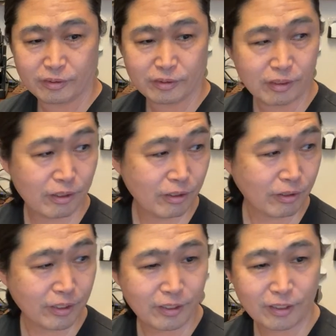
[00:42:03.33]

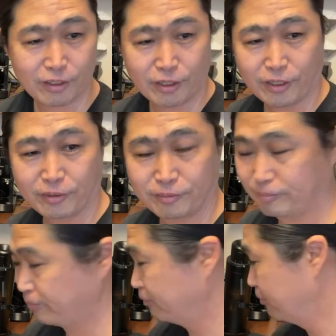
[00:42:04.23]
Okay, here we go.
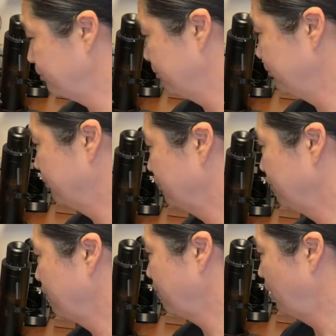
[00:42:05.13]

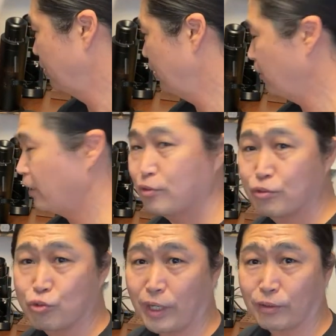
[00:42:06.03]
Well, you know what? Let's
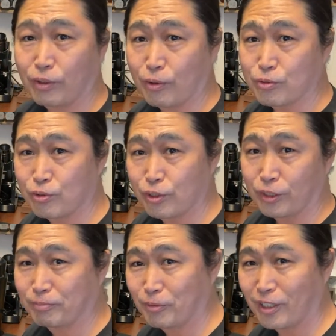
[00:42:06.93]
direct those too.
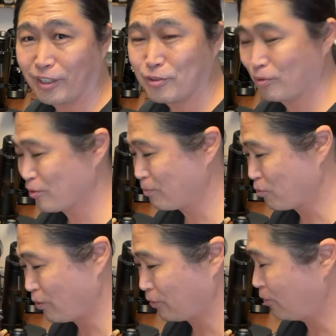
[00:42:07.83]
Okay, let's do some
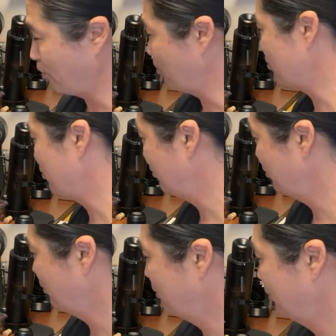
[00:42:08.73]
direct those.
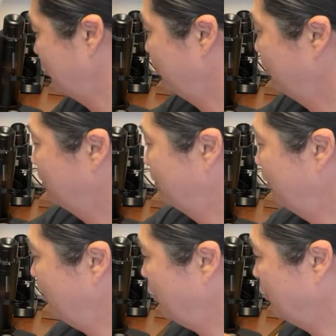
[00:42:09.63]

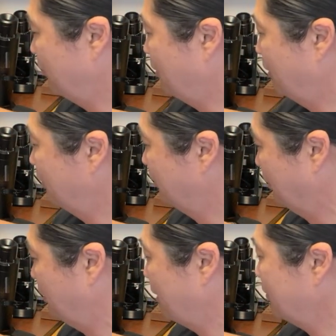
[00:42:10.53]
Yeah, no, no, yeah,
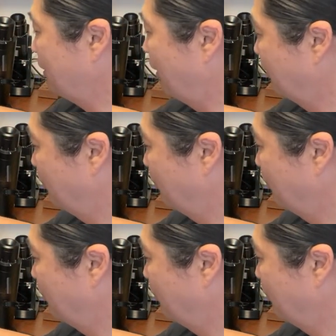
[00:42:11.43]
let's not.